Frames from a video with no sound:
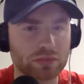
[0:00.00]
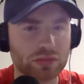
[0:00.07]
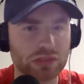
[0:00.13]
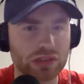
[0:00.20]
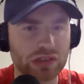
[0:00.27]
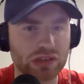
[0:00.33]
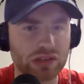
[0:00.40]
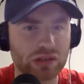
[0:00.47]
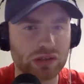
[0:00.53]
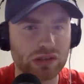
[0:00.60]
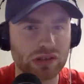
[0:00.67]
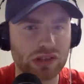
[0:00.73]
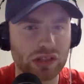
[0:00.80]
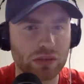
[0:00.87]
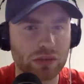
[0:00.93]
it's still
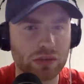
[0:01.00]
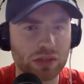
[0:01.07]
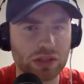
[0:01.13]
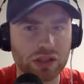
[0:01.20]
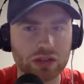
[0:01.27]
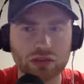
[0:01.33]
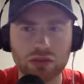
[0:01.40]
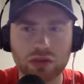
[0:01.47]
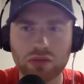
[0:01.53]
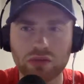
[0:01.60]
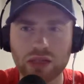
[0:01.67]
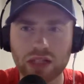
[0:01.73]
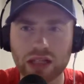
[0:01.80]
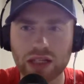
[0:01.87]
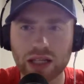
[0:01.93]
unstable. We're going to try and
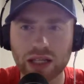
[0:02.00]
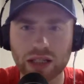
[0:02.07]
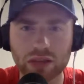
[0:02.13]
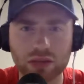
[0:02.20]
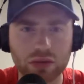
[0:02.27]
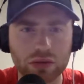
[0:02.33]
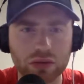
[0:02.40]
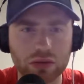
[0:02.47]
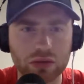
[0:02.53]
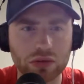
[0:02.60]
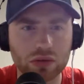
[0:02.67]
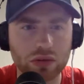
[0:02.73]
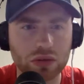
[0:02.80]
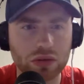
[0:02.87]
reconnect, or